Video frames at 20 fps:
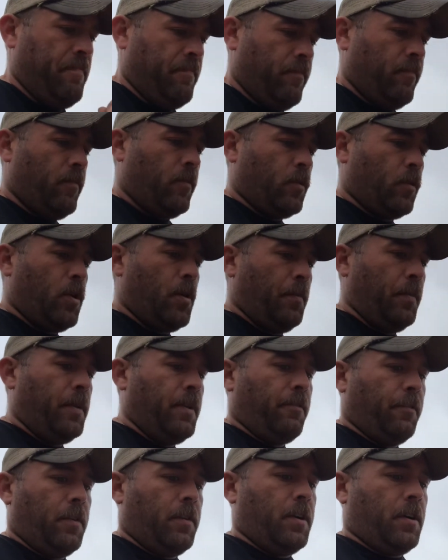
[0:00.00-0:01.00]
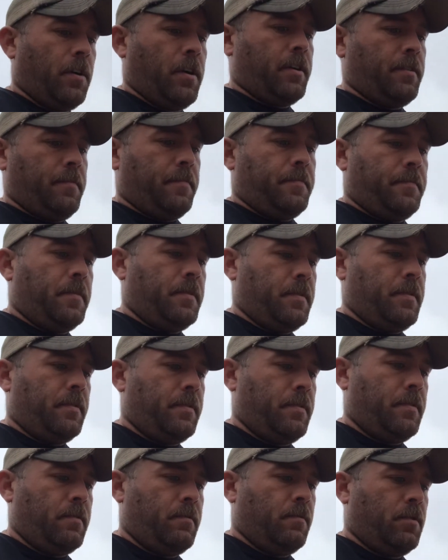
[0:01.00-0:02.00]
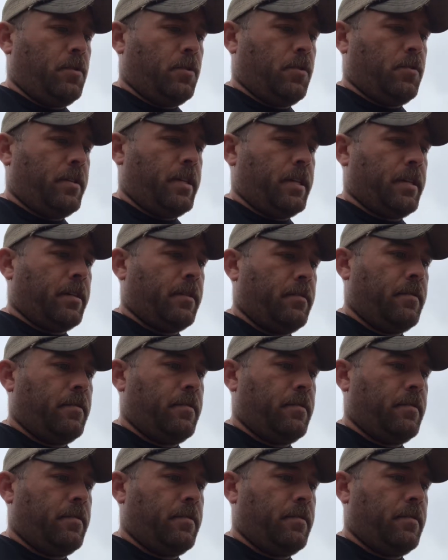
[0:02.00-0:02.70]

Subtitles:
I'm gonna throw up a different target real quick